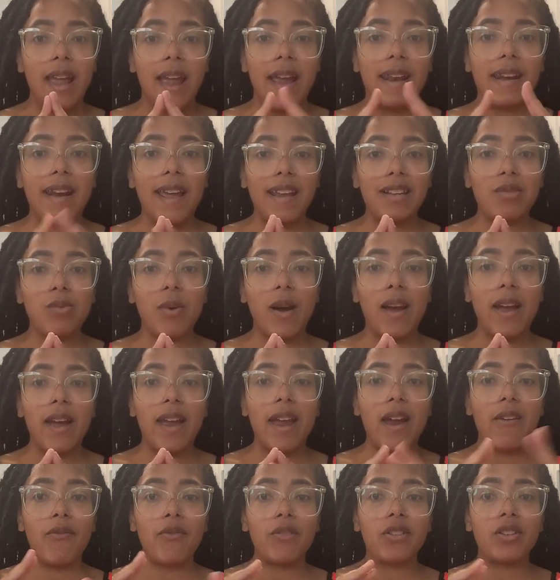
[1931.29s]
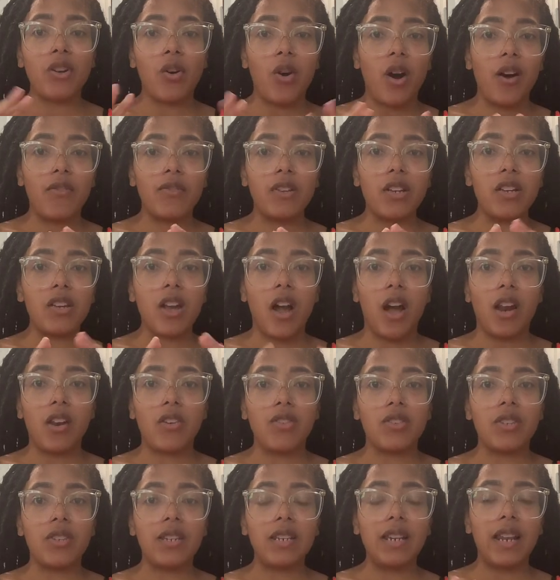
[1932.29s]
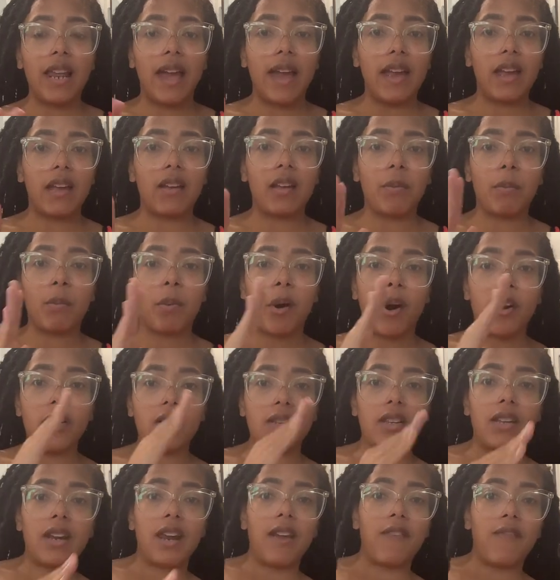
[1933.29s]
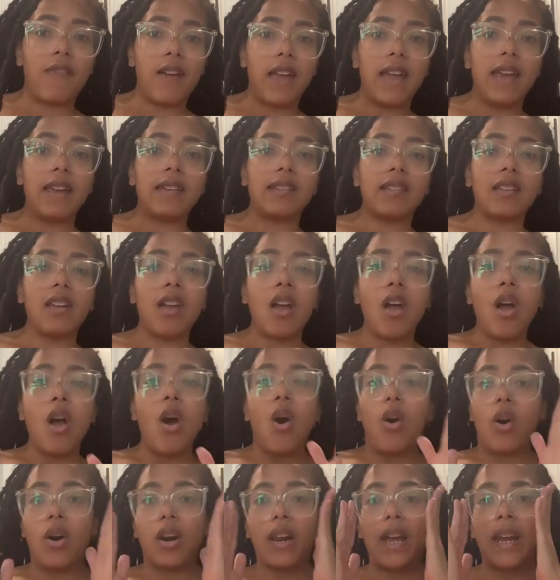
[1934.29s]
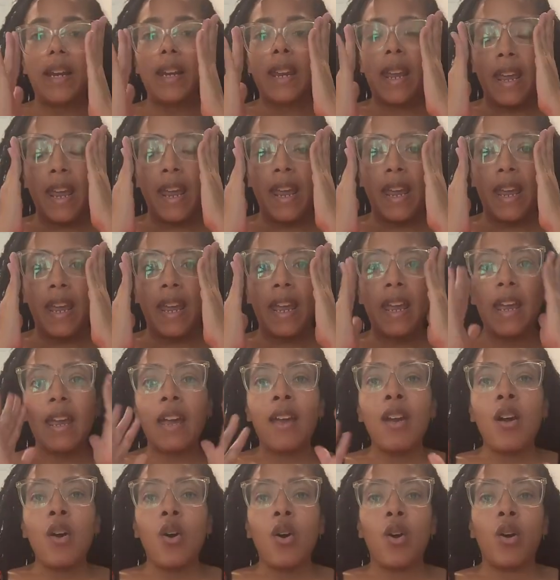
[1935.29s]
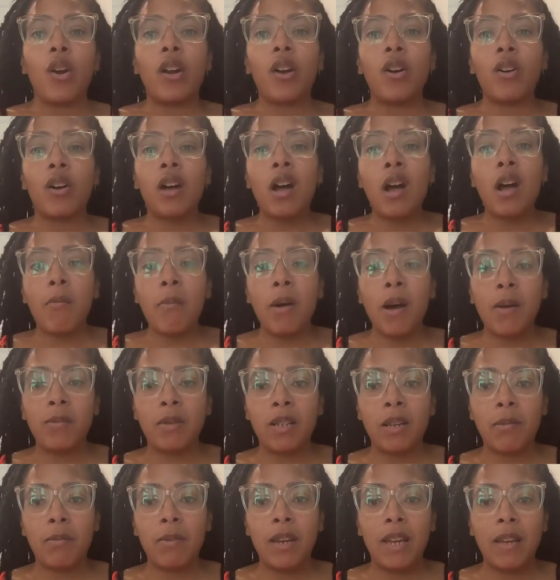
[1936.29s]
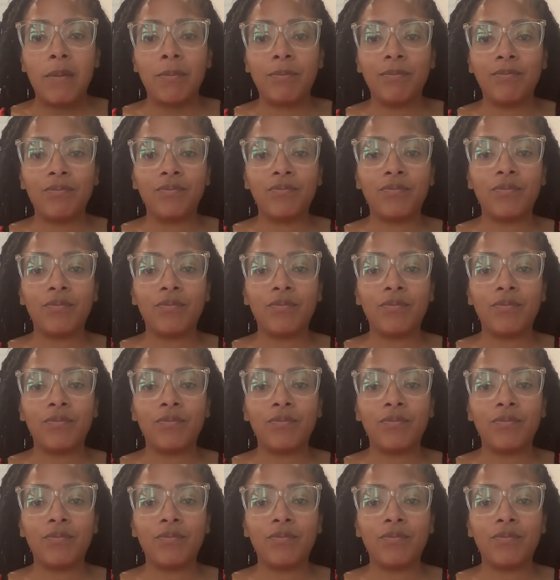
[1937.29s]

And that's why every so often y'all will see like parts of their face or like their head, or they'll come up to me.